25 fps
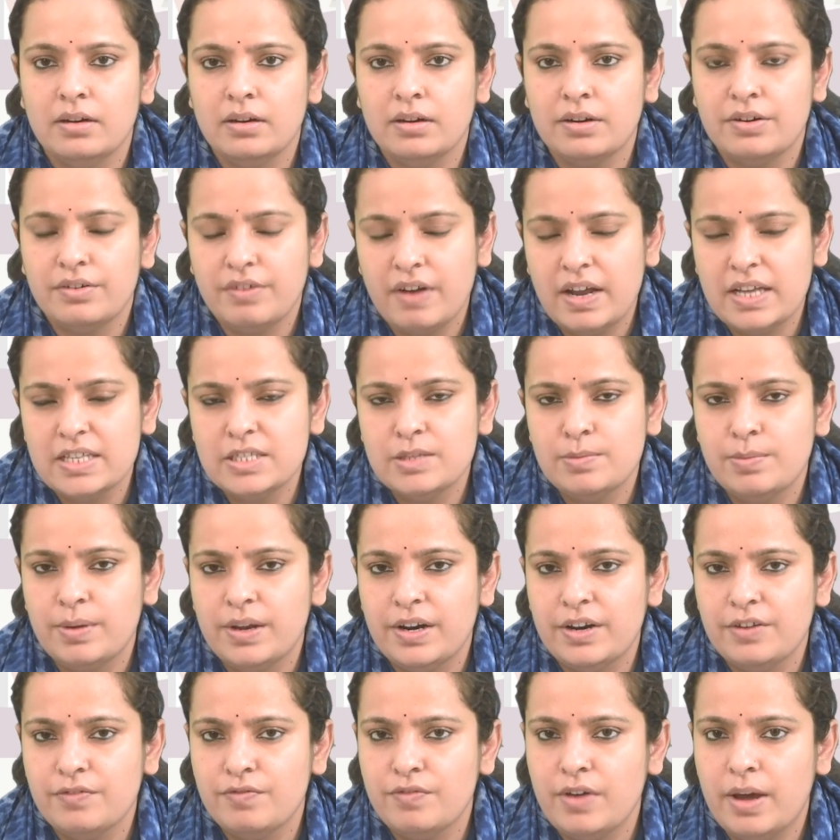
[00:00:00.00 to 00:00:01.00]

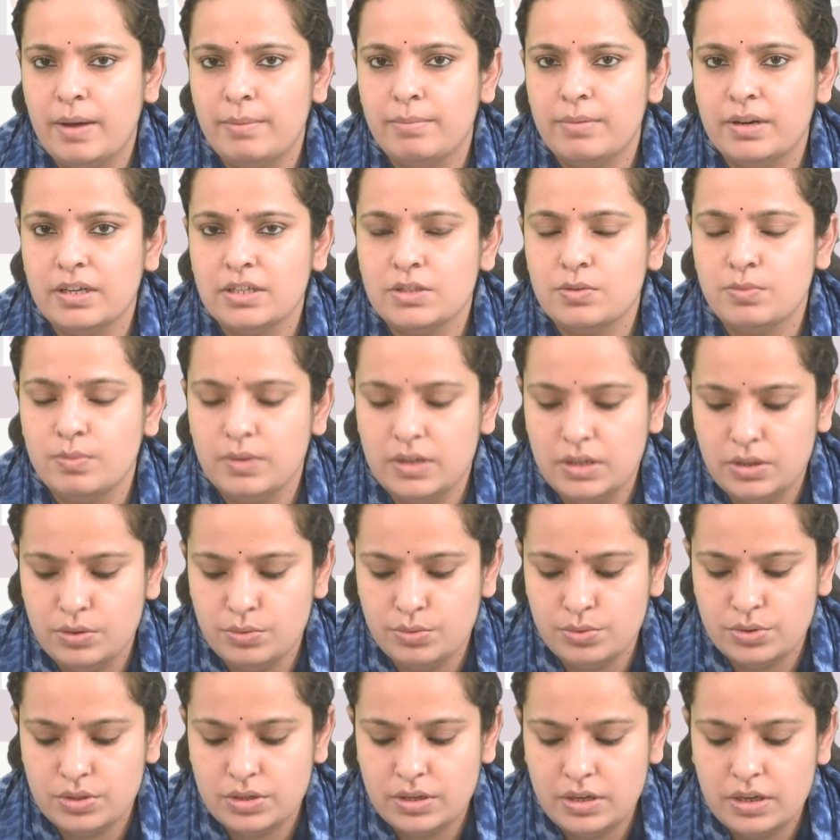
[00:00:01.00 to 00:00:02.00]
transparent fabrics we
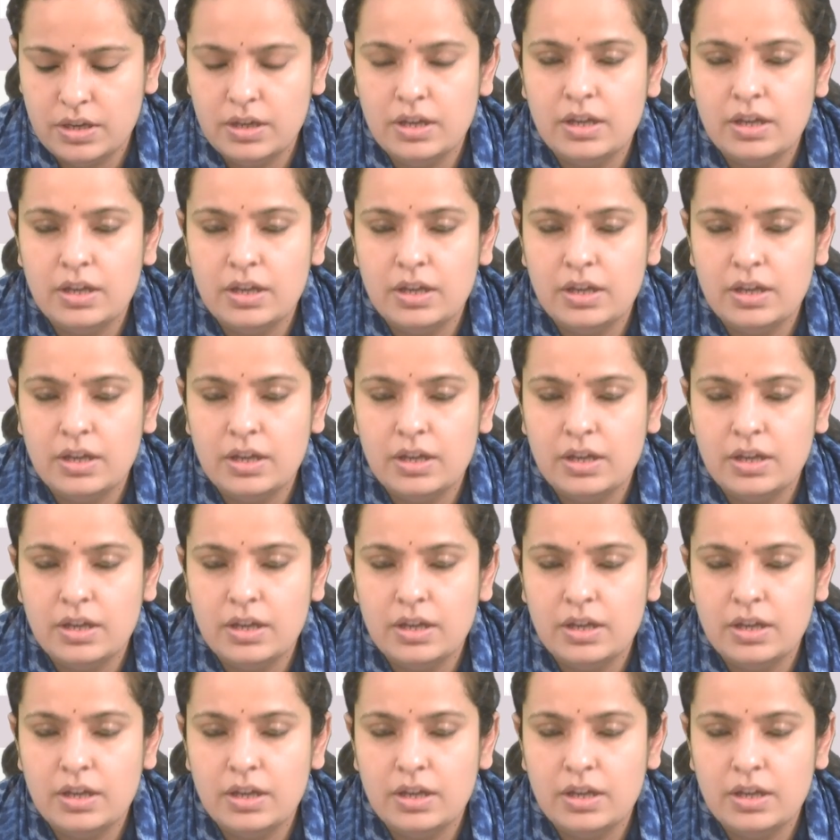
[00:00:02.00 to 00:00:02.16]
use.